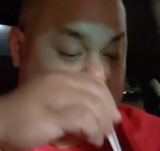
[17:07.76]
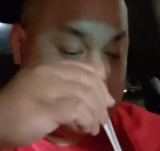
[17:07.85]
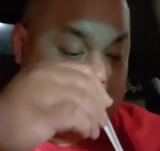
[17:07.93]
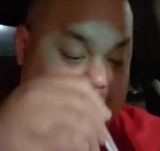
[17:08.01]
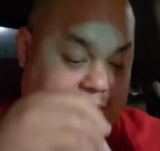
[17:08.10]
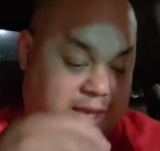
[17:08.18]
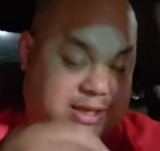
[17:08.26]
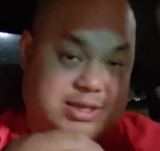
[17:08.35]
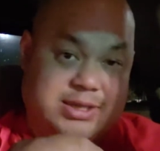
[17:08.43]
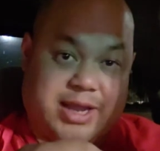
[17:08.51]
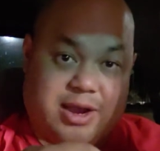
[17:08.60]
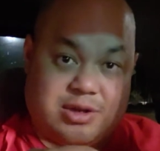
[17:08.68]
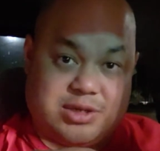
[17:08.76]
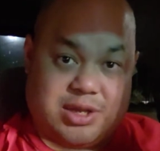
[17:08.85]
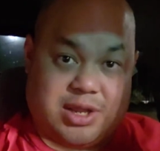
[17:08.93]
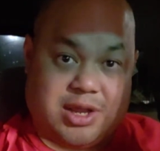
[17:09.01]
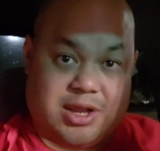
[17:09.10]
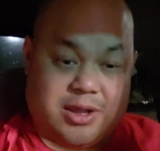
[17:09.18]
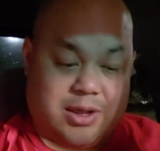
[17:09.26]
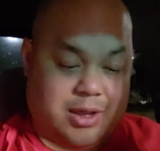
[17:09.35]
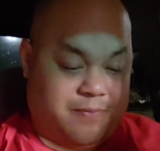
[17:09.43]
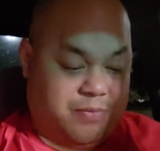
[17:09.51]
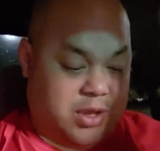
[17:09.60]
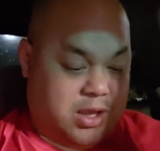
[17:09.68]
not scarcity.
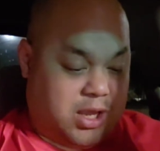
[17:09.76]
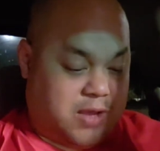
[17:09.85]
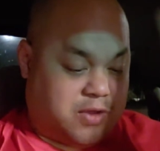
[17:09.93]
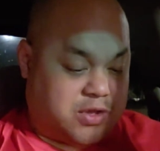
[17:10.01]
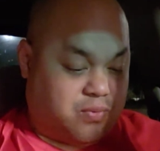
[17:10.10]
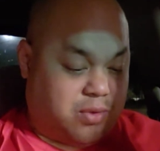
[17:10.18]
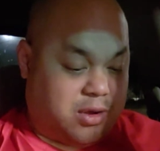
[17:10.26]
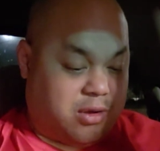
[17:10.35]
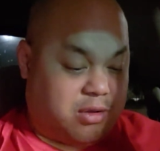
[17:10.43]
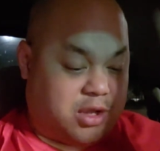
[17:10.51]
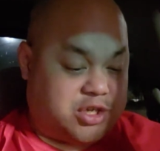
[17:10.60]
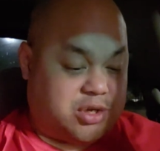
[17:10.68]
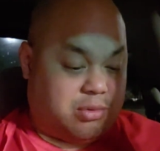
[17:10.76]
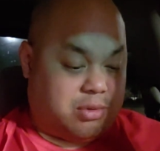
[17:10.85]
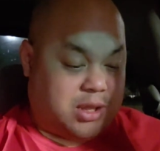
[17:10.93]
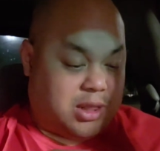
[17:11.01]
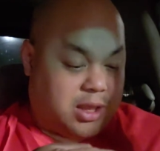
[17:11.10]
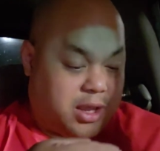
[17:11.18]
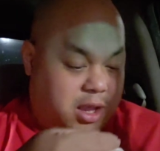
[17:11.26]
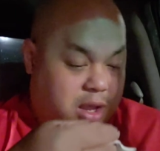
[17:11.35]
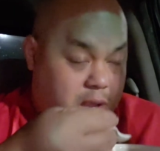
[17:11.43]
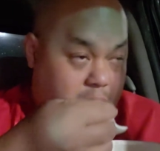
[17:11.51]
If there's one girl that you really like